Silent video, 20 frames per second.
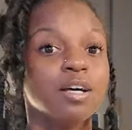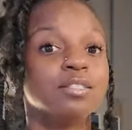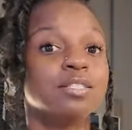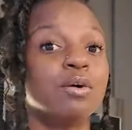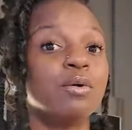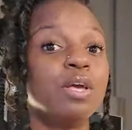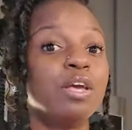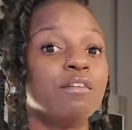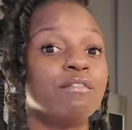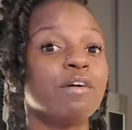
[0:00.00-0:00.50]

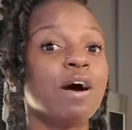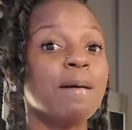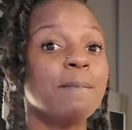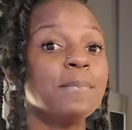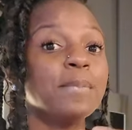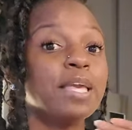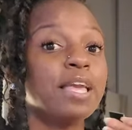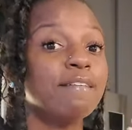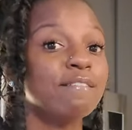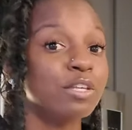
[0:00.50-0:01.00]
So if
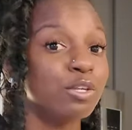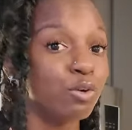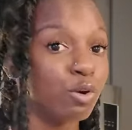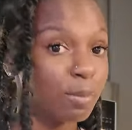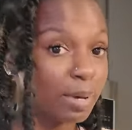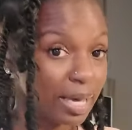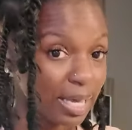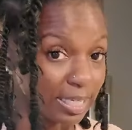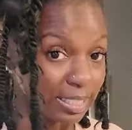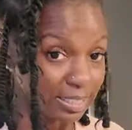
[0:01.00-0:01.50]
I'm giving you
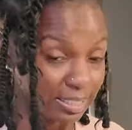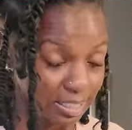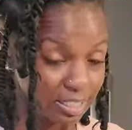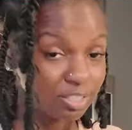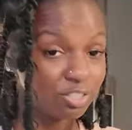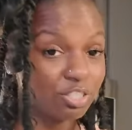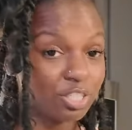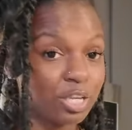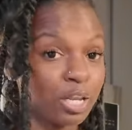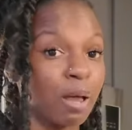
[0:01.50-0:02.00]
my
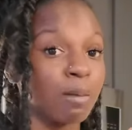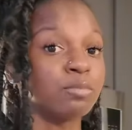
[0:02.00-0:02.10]
attention,